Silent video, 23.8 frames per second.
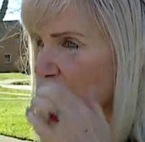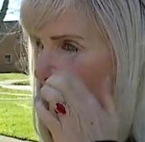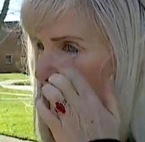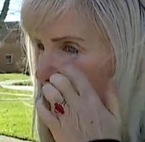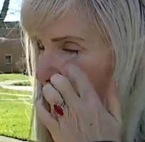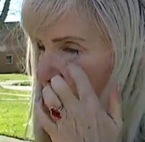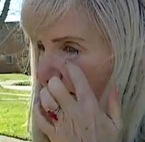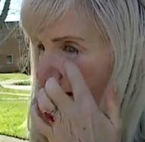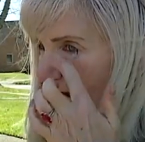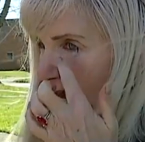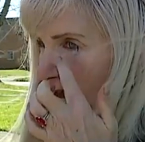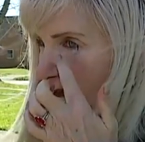
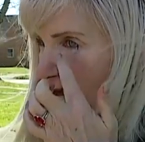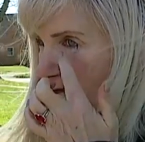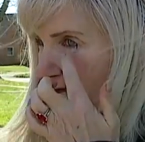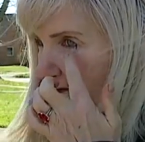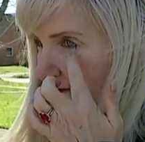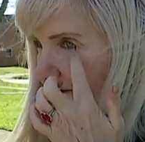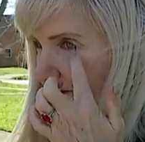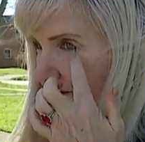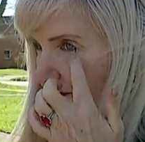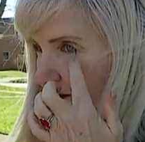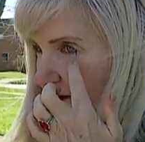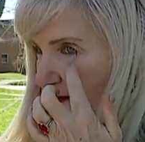because um, the
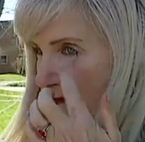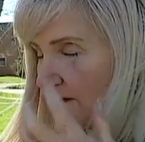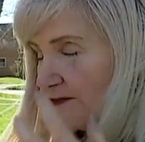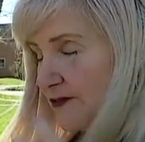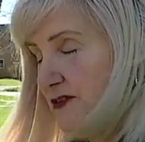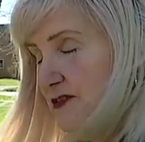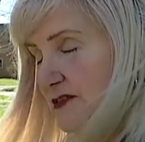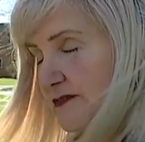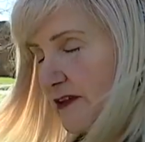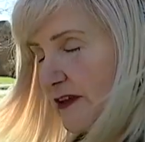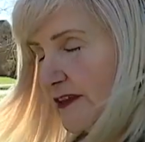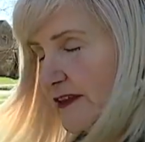
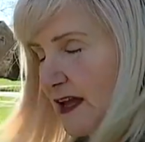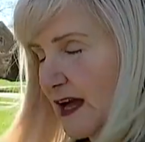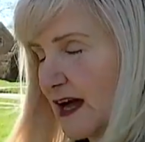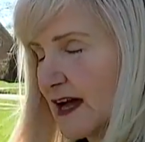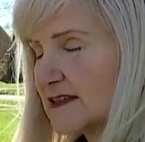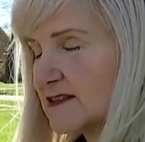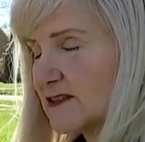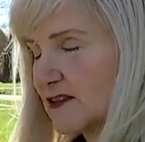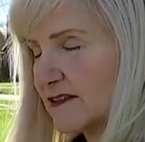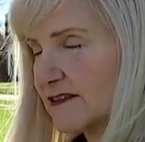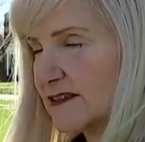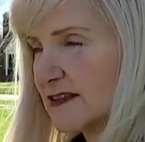First of all, the
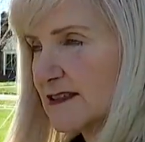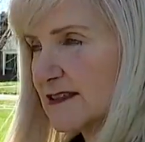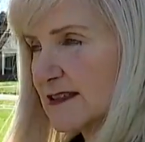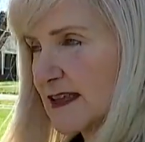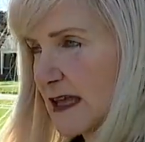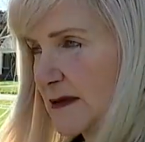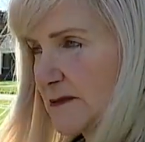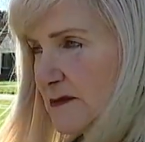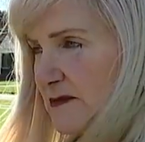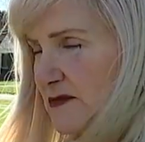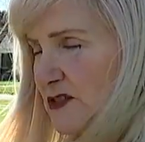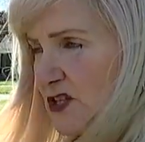eyes aren't the
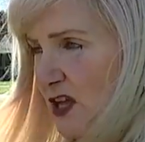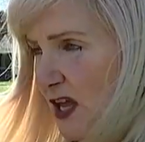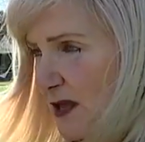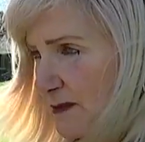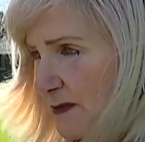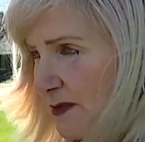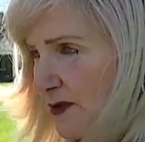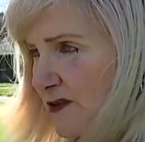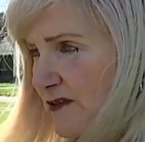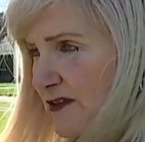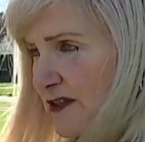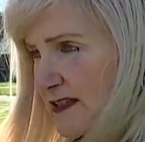same shape
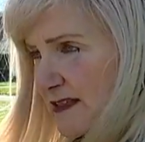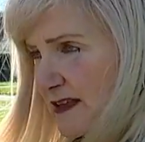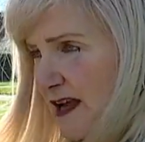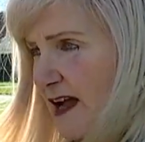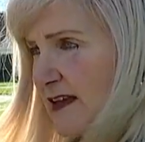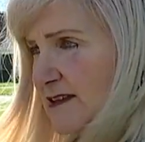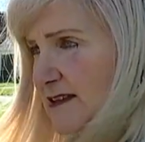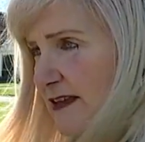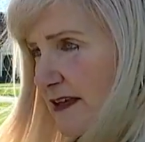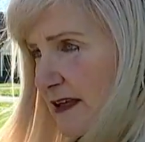or the size